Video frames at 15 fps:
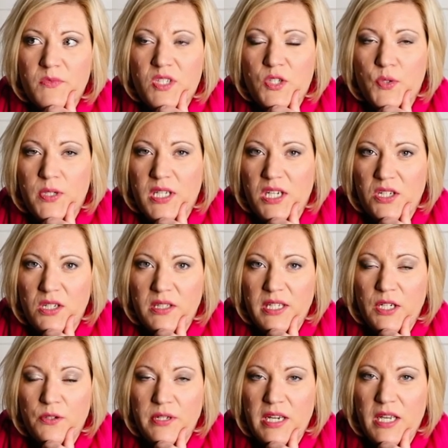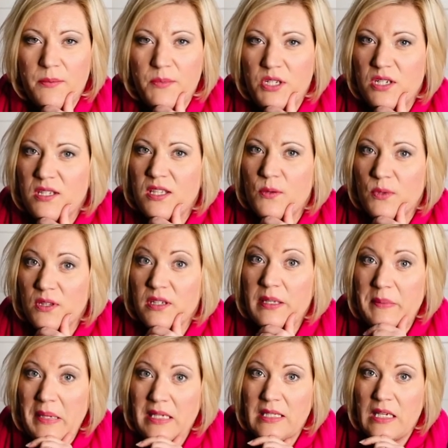strategically create images that would look
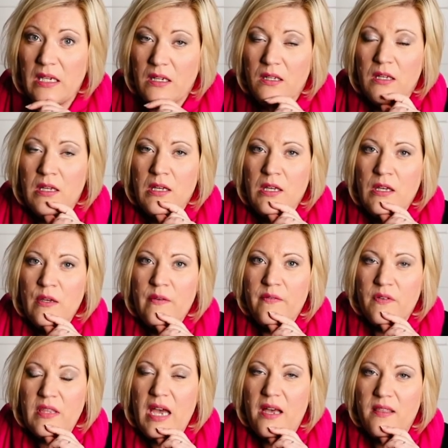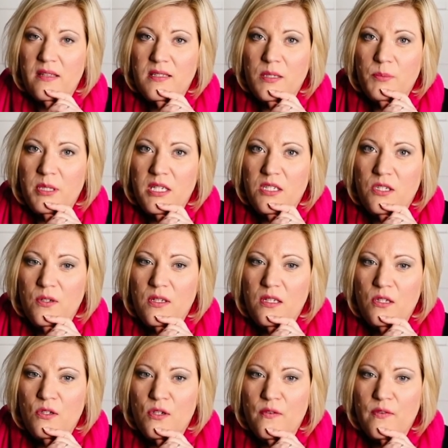amazing for that. That's a place you could
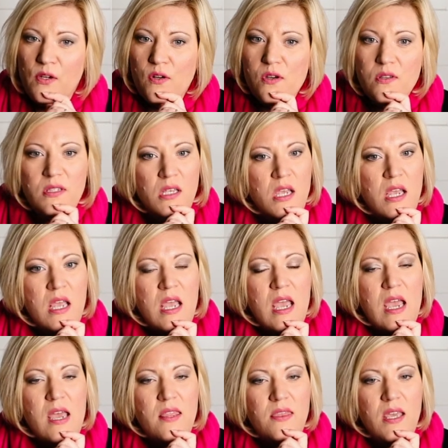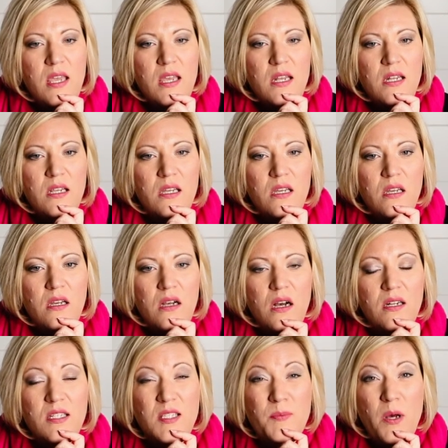use your photos. And then
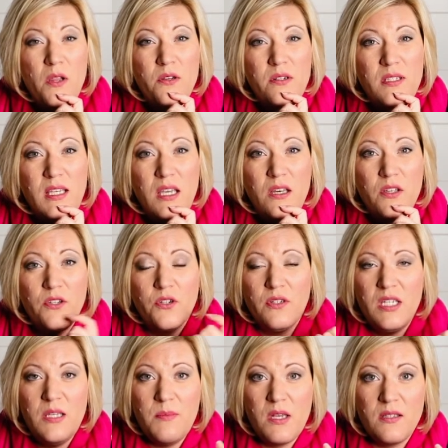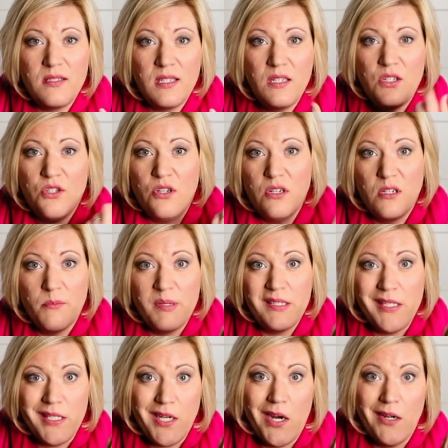on a smaller scale, your email signature and your
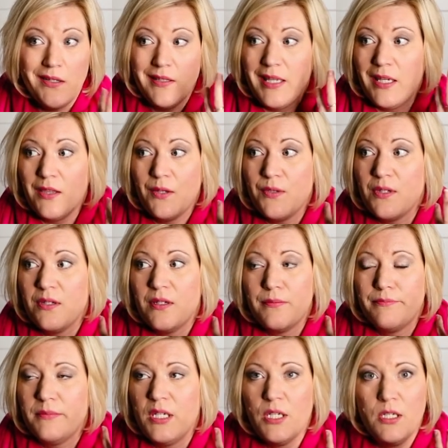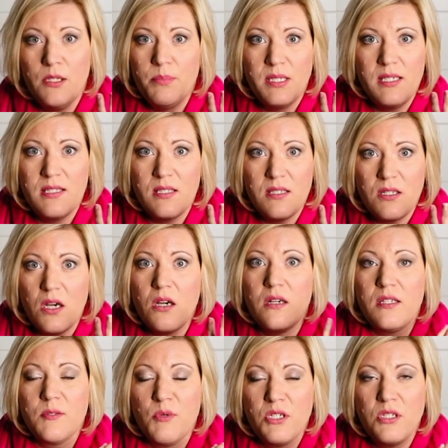business card. Like, those are a place to start,
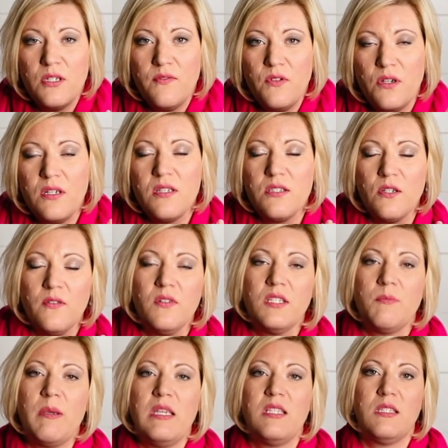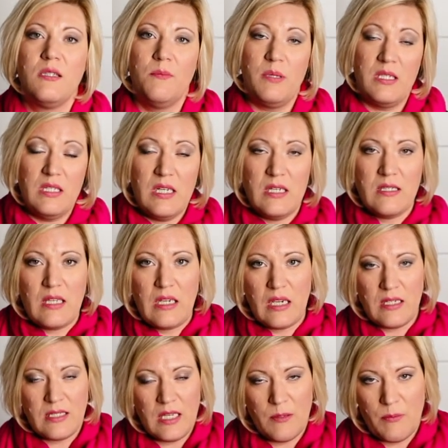especially if you're in a service-based business. Like I
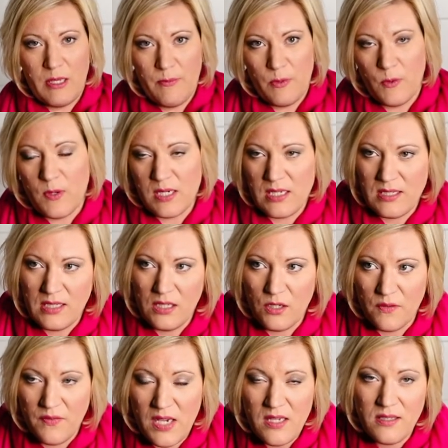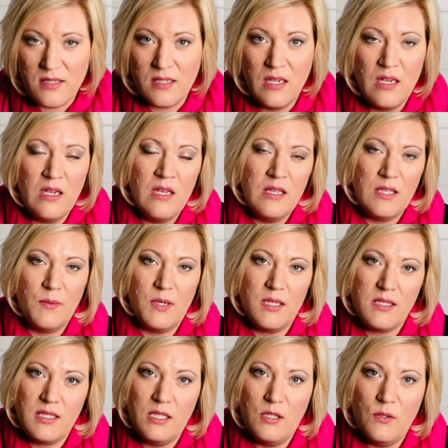said, people want to see your face. They want
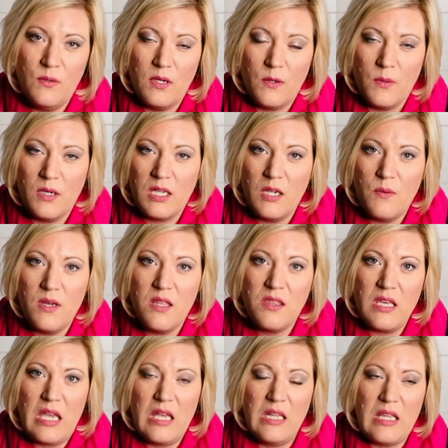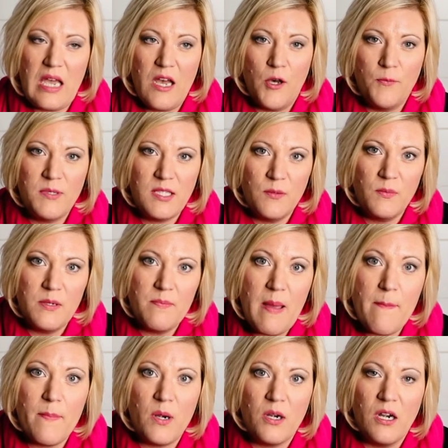to see who they're working with, and that helps them
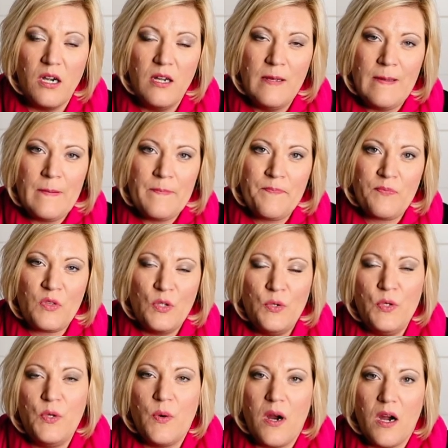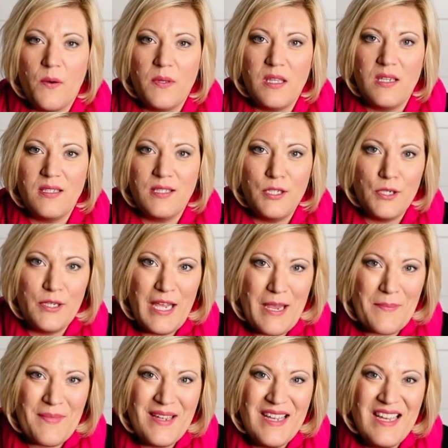remember who you are when they see your
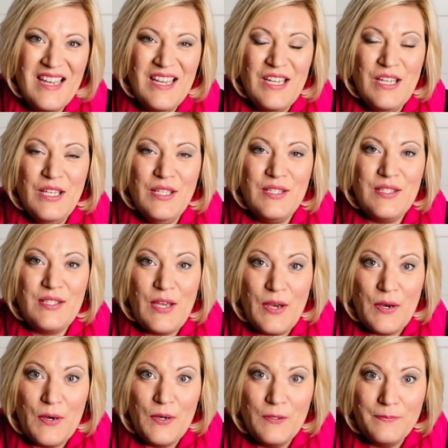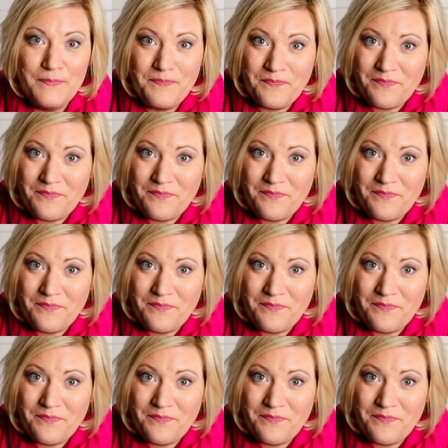name. So